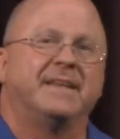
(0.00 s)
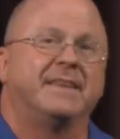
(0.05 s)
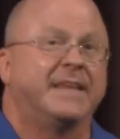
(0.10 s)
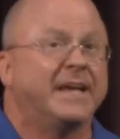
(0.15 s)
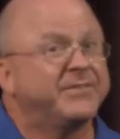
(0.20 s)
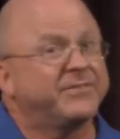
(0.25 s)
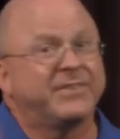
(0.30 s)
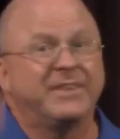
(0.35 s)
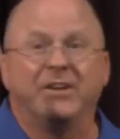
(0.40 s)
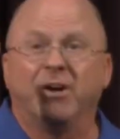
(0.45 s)

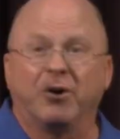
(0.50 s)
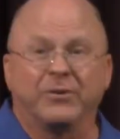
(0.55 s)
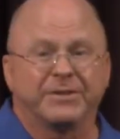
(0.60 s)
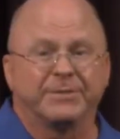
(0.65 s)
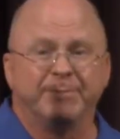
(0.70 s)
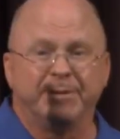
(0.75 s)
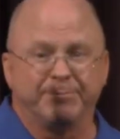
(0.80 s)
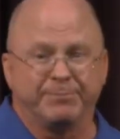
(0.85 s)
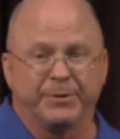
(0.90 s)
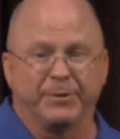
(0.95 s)
That's the
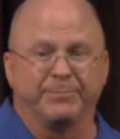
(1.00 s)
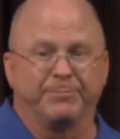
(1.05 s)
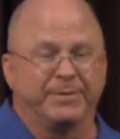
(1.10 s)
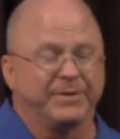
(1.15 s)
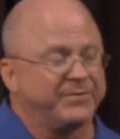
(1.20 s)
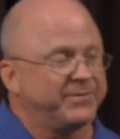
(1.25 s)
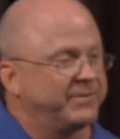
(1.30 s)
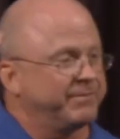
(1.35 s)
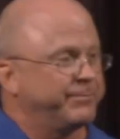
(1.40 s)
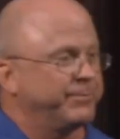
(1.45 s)
ultimate
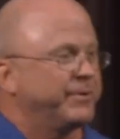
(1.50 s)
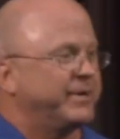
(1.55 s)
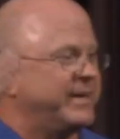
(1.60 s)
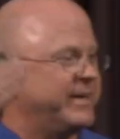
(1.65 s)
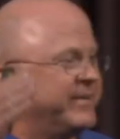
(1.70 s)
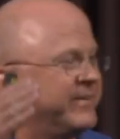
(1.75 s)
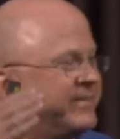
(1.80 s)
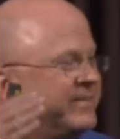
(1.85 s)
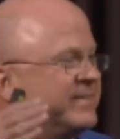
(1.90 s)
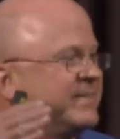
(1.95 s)
purpose of
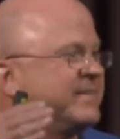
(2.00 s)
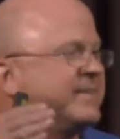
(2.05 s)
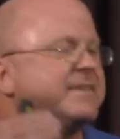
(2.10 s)
prayer.